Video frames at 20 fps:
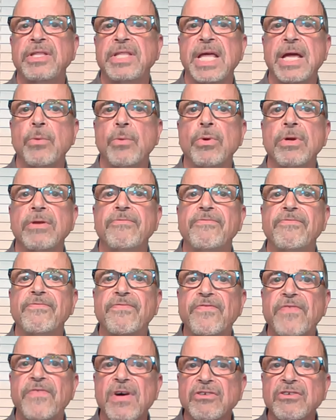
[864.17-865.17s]
that they would
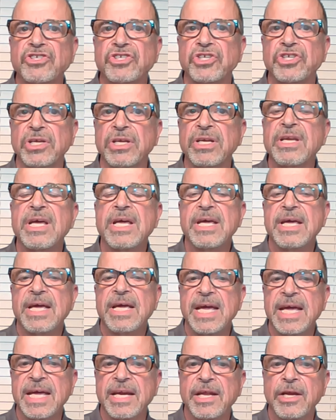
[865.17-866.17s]
function
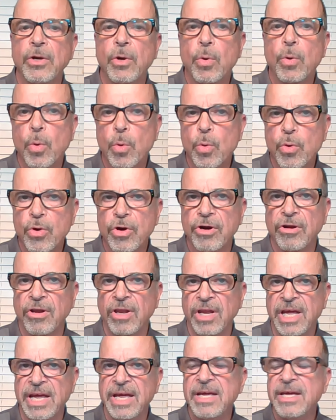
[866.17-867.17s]
in an
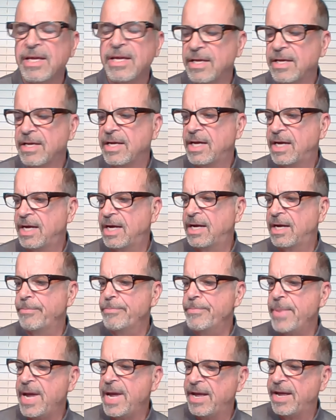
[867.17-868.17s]
orderly
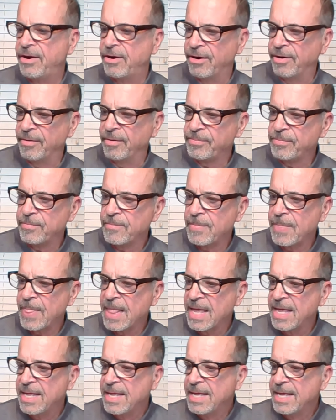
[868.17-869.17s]
manner.
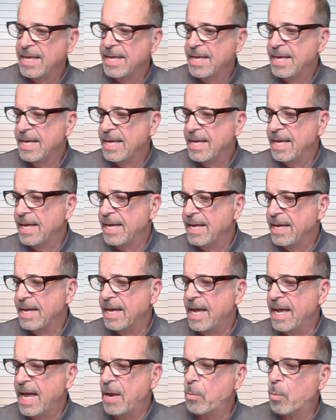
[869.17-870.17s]

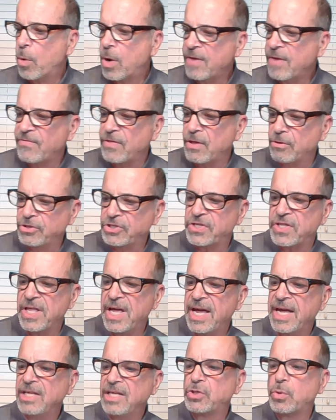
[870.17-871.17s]
And one of those
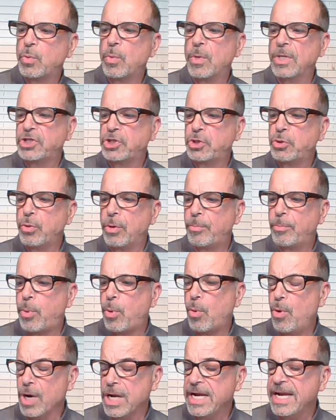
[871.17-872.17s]
things was to
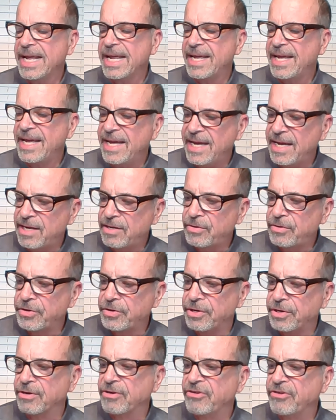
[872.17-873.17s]
appoint
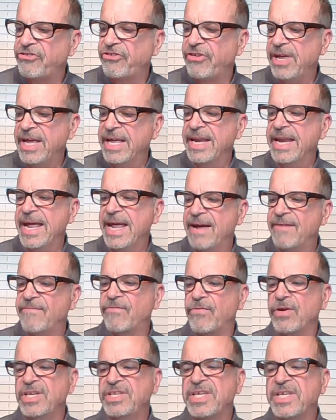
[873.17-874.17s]
elders in
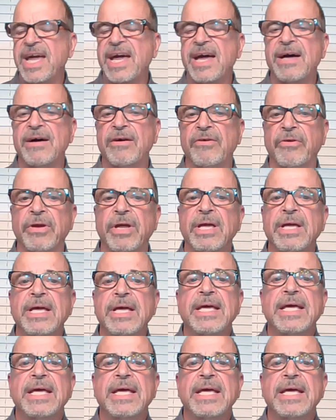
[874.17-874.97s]
every town.